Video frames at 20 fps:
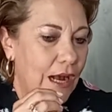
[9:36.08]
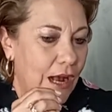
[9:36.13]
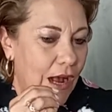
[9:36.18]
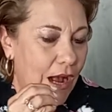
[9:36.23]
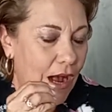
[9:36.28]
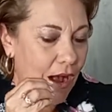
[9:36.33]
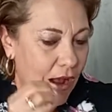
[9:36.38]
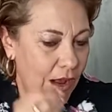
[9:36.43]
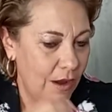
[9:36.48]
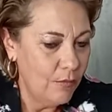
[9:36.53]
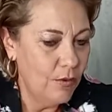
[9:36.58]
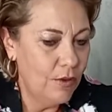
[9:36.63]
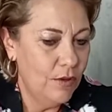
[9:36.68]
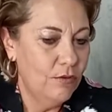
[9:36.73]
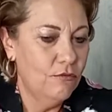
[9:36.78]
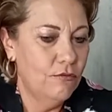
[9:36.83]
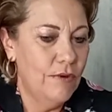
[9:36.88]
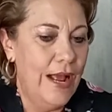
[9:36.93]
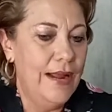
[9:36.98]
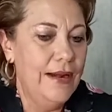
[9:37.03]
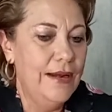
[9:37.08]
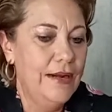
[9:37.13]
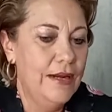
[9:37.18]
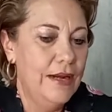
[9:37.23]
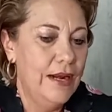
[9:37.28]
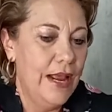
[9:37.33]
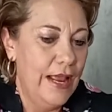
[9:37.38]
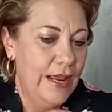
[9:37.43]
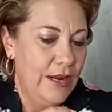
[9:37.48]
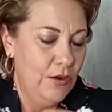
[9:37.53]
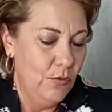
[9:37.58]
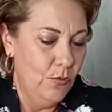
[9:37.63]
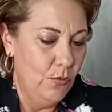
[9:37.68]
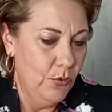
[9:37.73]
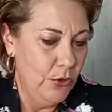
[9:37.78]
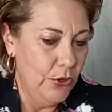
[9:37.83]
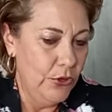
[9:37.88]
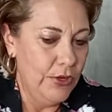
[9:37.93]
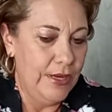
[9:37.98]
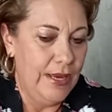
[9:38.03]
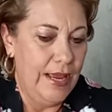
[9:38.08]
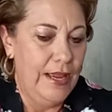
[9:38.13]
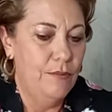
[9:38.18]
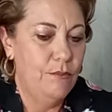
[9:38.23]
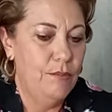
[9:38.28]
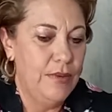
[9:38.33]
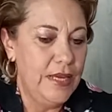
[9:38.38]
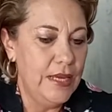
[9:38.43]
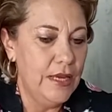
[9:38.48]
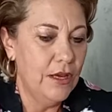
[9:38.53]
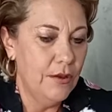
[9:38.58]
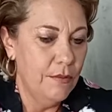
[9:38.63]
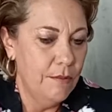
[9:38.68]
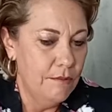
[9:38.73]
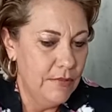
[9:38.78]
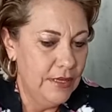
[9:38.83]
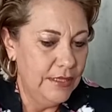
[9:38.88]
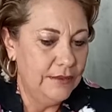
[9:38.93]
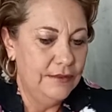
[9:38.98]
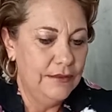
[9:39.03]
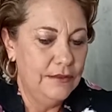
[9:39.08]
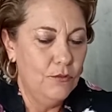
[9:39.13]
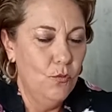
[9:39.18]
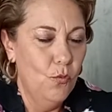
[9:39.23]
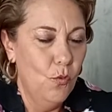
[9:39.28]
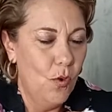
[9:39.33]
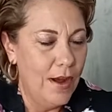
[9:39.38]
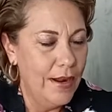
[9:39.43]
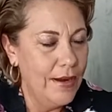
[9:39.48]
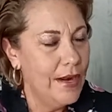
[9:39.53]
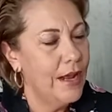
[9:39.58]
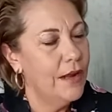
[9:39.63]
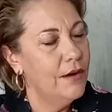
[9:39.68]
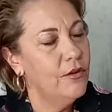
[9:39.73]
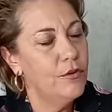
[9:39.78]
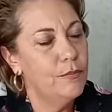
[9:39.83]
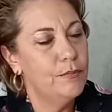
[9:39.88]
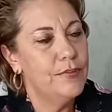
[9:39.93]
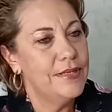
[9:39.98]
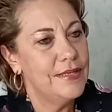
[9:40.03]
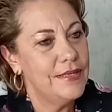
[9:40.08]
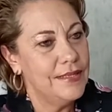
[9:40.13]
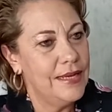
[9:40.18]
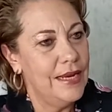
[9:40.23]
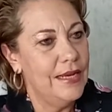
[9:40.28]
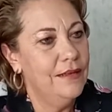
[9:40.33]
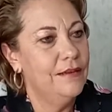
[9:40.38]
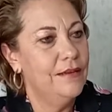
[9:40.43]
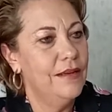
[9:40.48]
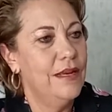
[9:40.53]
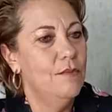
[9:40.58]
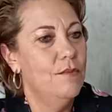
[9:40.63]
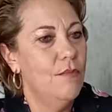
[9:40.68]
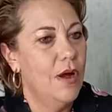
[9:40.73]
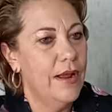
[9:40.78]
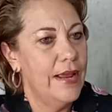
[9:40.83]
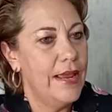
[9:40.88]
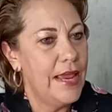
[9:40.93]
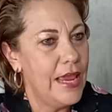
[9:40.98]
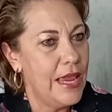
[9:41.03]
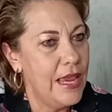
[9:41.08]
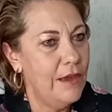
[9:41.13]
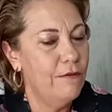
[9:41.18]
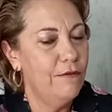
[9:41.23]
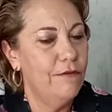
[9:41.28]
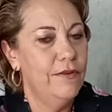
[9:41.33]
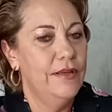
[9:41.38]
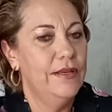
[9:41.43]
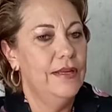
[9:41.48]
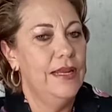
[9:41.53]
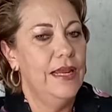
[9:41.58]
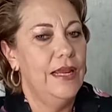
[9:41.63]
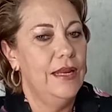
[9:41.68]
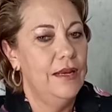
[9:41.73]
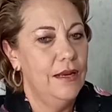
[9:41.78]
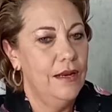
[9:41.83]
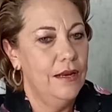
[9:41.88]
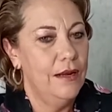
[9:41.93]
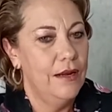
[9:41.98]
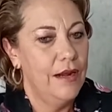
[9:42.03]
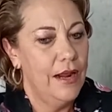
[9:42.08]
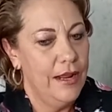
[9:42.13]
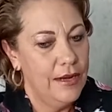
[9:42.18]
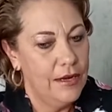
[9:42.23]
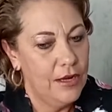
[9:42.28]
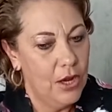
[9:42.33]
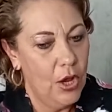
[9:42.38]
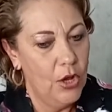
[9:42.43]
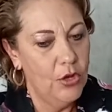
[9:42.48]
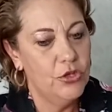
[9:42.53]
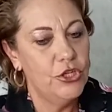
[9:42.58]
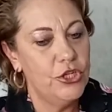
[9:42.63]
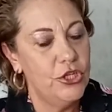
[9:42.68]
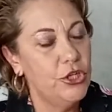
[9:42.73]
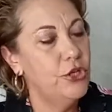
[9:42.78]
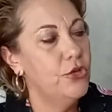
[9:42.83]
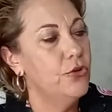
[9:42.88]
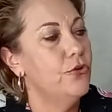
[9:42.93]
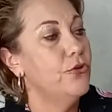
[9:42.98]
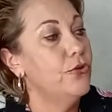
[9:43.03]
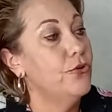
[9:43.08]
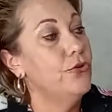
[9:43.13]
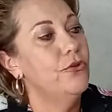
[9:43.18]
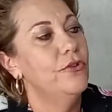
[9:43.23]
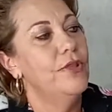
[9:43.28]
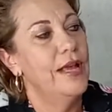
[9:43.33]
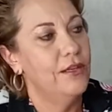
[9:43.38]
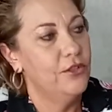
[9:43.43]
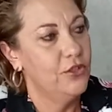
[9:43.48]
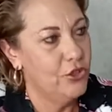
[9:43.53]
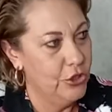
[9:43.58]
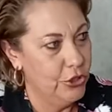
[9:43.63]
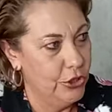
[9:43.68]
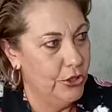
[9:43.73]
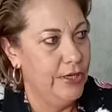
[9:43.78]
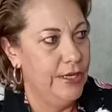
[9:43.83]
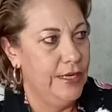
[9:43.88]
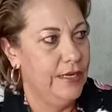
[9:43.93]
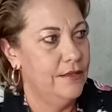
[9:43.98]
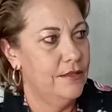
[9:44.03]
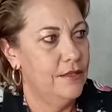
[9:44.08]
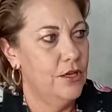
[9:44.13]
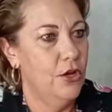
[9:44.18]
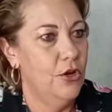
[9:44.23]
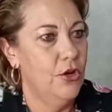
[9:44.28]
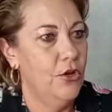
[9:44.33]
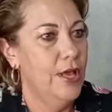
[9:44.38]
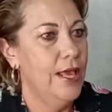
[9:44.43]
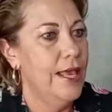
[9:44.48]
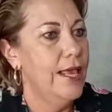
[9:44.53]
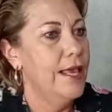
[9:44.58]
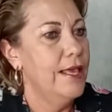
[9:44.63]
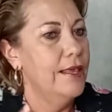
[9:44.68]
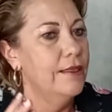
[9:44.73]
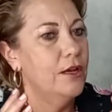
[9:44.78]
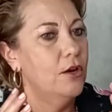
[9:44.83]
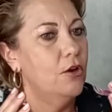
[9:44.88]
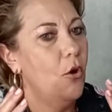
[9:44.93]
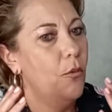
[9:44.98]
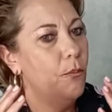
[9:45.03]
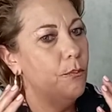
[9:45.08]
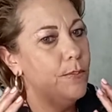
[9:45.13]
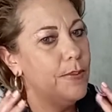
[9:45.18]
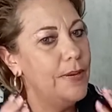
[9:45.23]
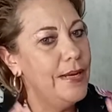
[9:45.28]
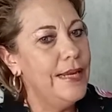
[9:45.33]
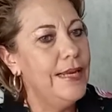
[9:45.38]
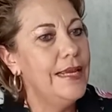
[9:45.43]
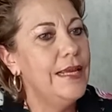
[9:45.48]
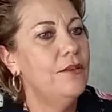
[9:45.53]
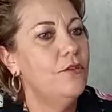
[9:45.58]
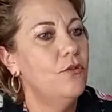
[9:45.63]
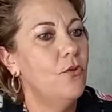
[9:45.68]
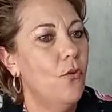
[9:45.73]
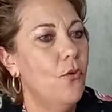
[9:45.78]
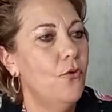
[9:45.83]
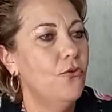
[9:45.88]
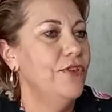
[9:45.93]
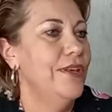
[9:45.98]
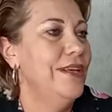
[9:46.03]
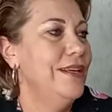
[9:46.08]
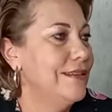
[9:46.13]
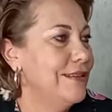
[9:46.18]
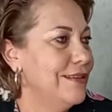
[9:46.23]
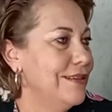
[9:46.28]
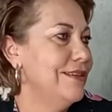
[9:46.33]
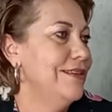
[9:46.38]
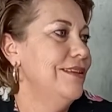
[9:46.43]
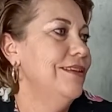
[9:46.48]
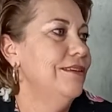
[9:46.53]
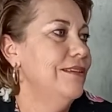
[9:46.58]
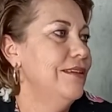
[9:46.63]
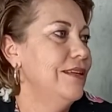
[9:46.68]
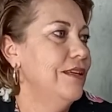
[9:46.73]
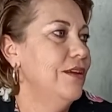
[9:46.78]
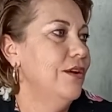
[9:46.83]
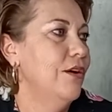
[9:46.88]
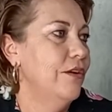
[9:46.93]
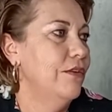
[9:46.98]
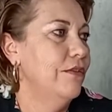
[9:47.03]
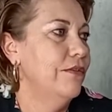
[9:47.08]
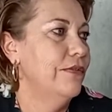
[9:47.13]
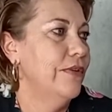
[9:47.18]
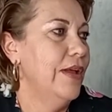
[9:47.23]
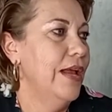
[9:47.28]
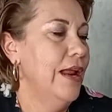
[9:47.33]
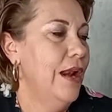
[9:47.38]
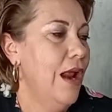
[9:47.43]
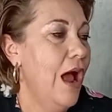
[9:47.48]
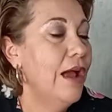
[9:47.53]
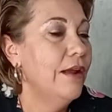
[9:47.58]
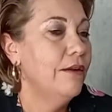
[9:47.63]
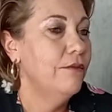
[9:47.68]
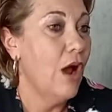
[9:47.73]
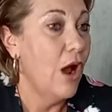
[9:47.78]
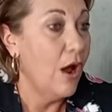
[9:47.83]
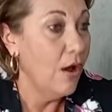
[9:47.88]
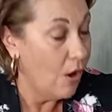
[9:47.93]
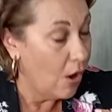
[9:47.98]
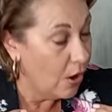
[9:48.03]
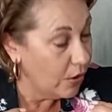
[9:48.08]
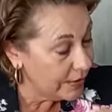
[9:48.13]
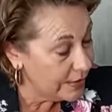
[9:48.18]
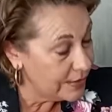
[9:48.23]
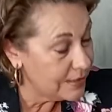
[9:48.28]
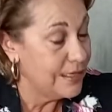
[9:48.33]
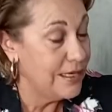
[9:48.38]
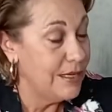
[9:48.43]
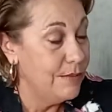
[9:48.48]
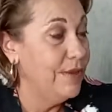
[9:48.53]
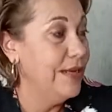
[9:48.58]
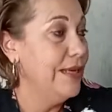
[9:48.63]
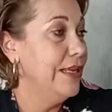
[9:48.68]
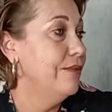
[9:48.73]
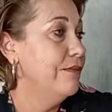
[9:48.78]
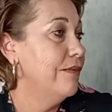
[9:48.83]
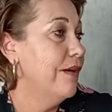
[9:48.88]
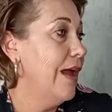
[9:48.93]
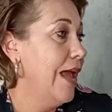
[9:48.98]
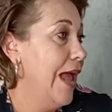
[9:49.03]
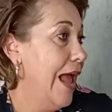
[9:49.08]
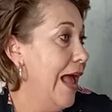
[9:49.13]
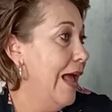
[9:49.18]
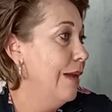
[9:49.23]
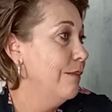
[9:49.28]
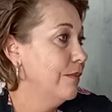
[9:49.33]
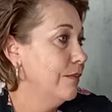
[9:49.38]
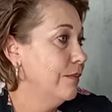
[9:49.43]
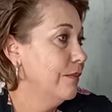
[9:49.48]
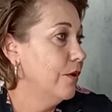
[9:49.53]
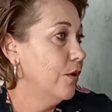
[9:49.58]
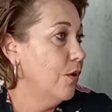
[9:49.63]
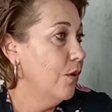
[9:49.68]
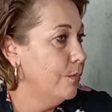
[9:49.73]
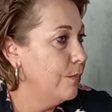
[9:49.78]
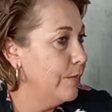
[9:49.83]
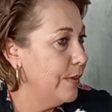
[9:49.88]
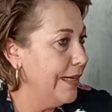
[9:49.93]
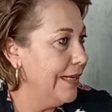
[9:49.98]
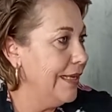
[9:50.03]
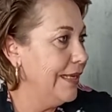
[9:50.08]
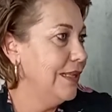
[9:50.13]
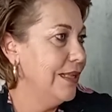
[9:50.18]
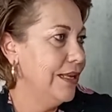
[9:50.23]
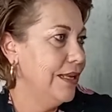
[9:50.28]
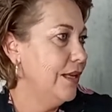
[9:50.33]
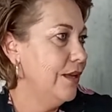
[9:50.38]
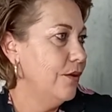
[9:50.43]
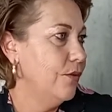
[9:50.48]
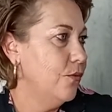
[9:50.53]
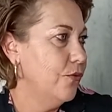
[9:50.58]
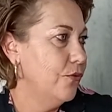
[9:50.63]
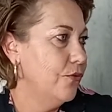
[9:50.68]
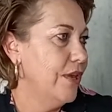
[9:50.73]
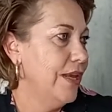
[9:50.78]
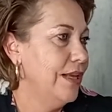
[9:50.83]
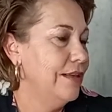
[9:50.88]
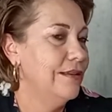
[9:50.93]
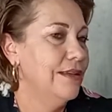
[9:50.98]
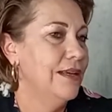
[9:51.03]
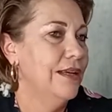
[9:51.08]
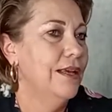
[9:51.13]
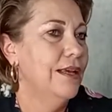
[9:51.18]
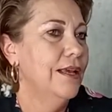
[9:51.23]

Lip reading: I will run and work and be committed 100% in my effort in coaching you through that journey. So the complete authenticity of, I honestly believe I am completely authentic.